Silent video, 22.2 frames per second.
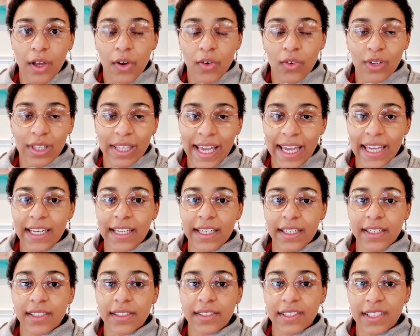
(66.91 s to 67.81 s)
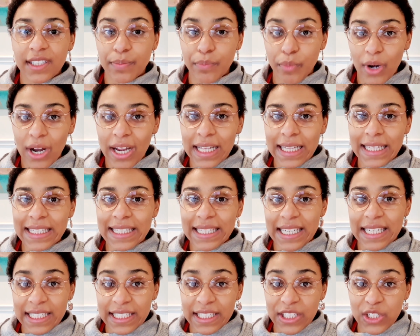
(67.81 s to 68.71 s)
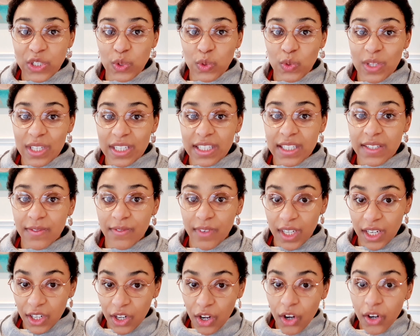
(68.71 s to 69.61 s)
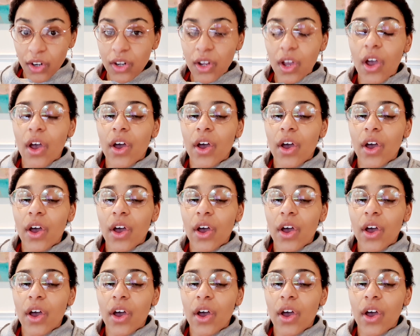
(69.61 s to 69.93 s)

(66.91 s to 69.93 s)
related spreads into this video.